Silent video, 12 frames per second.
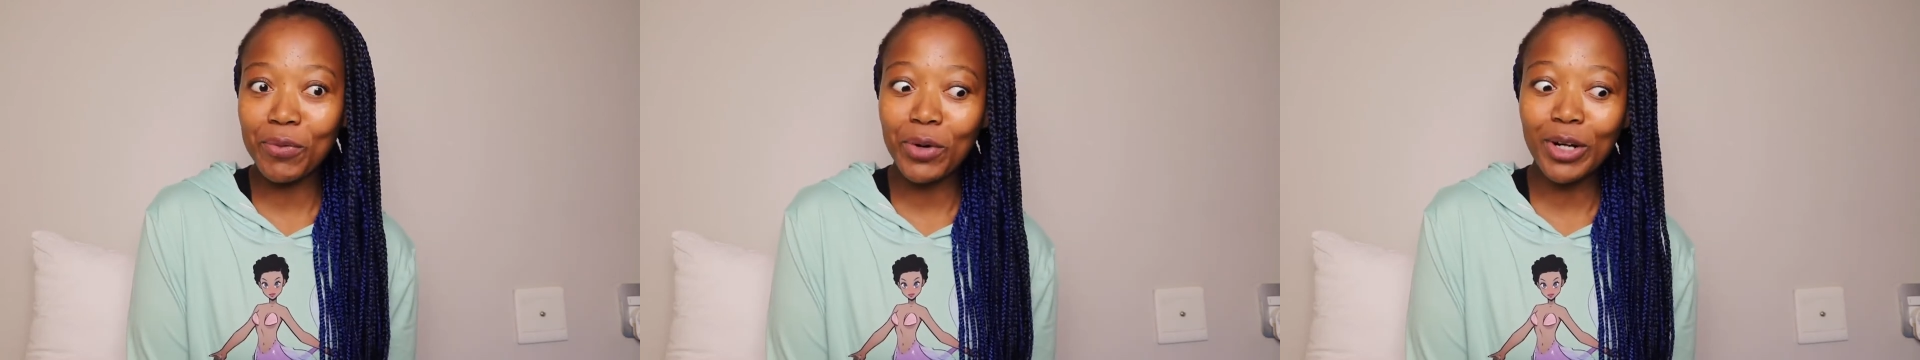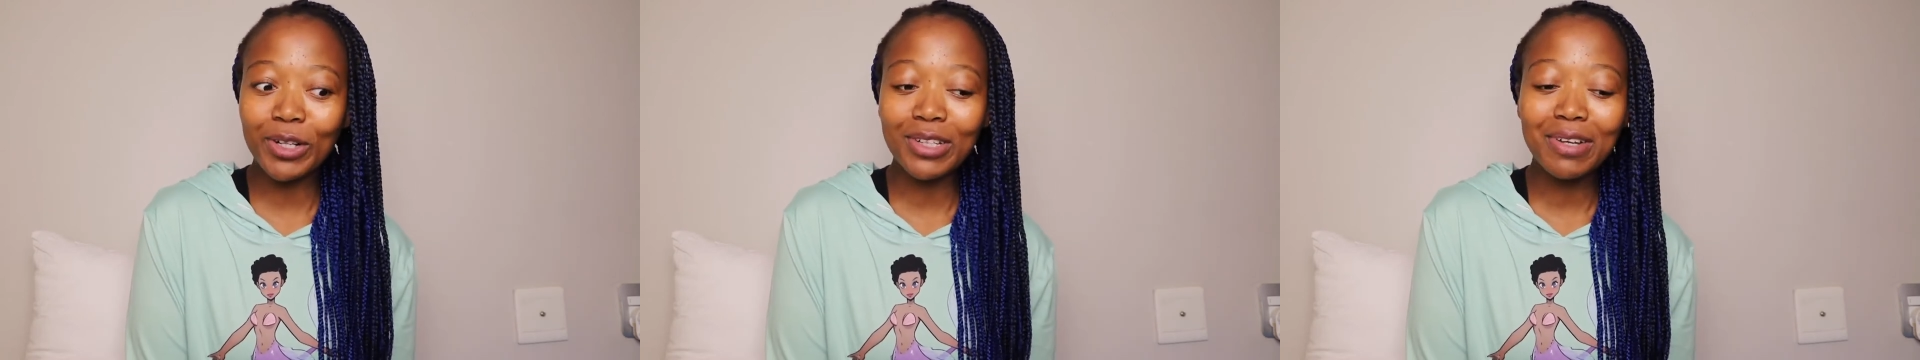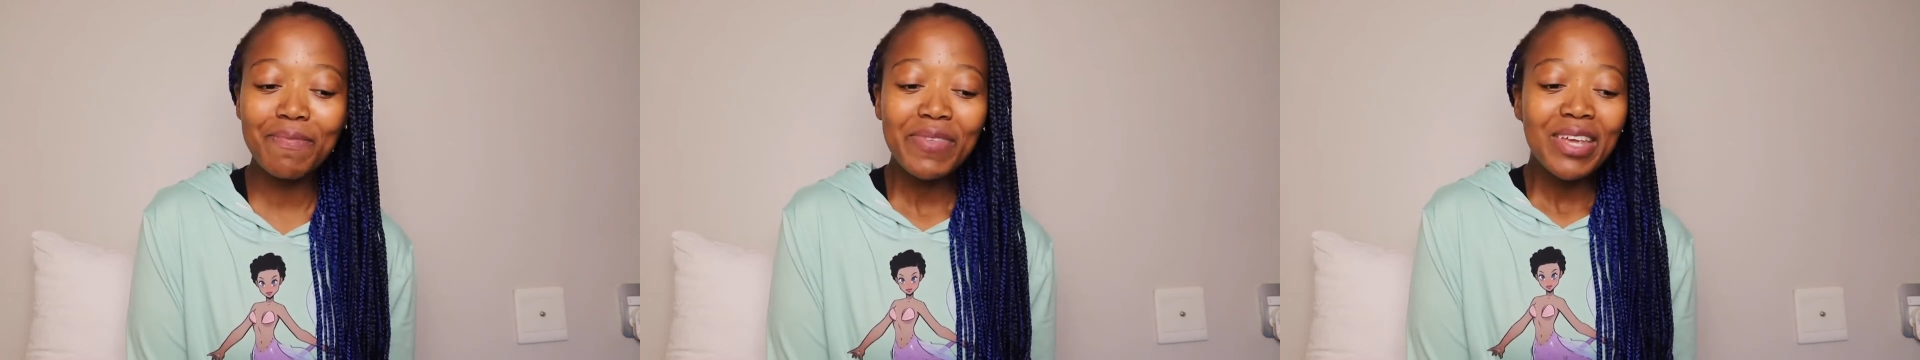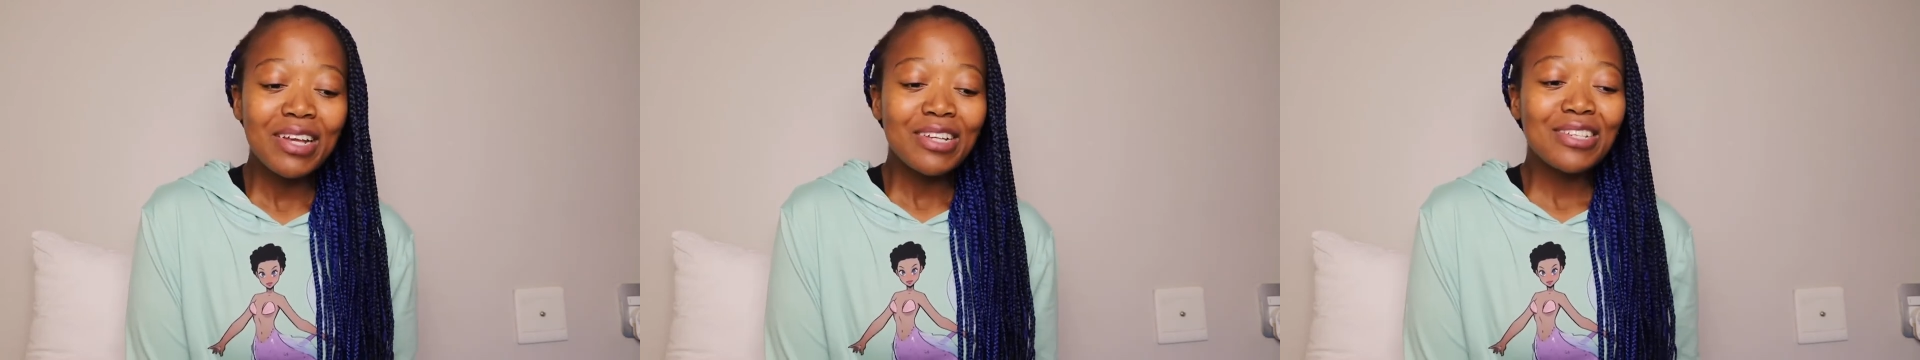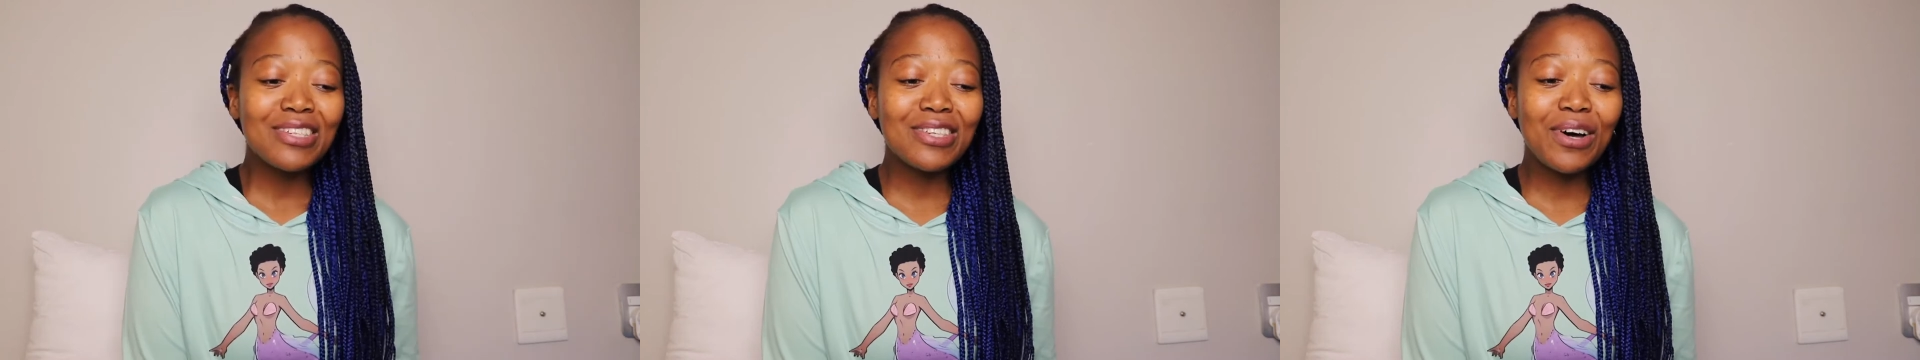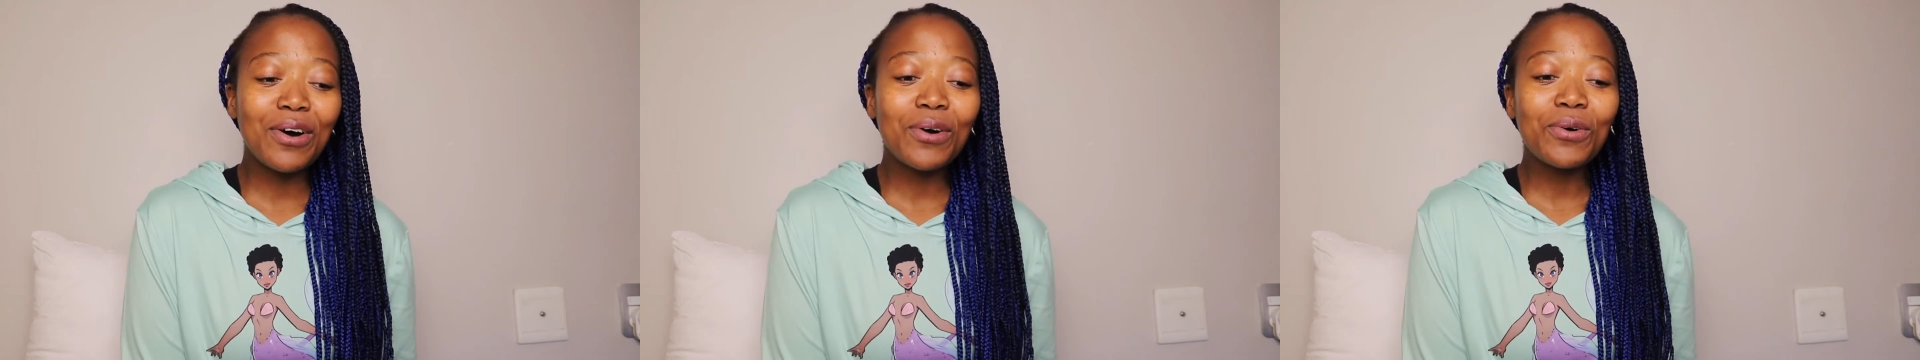world
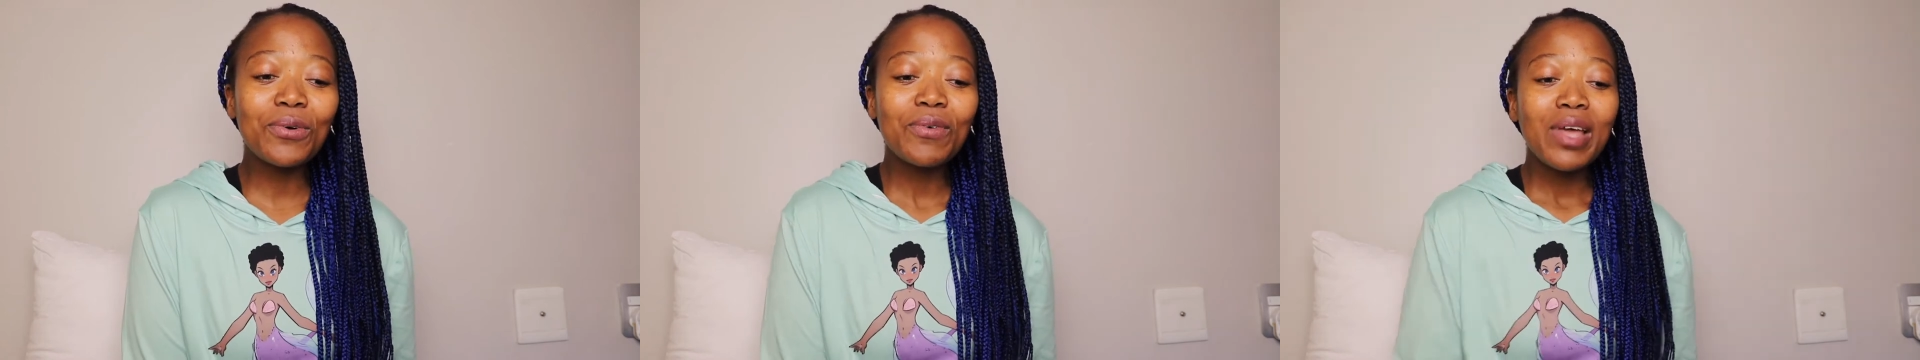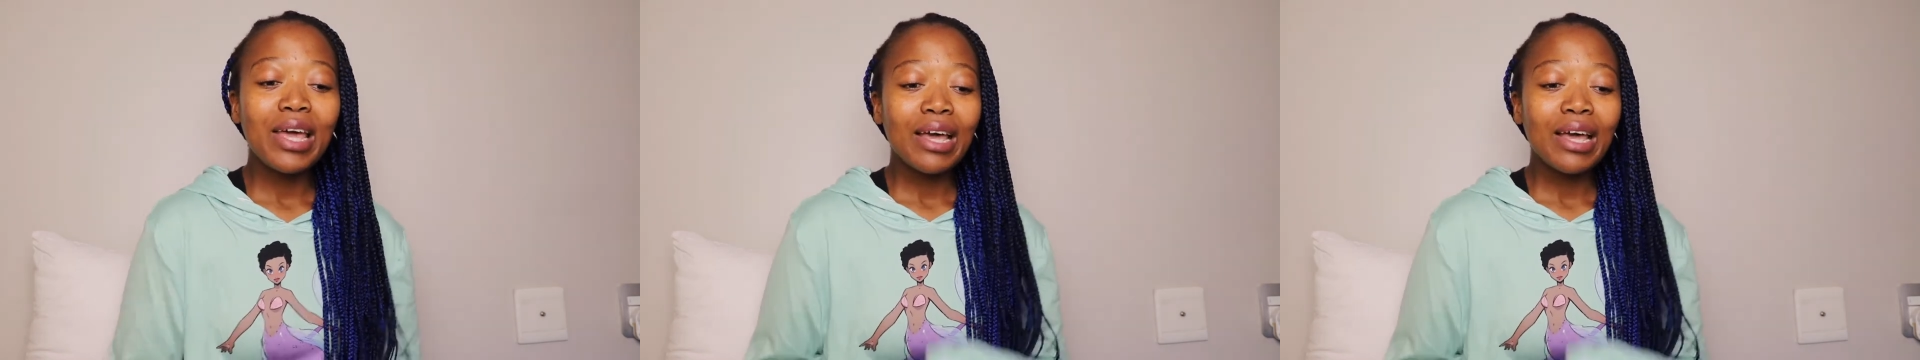so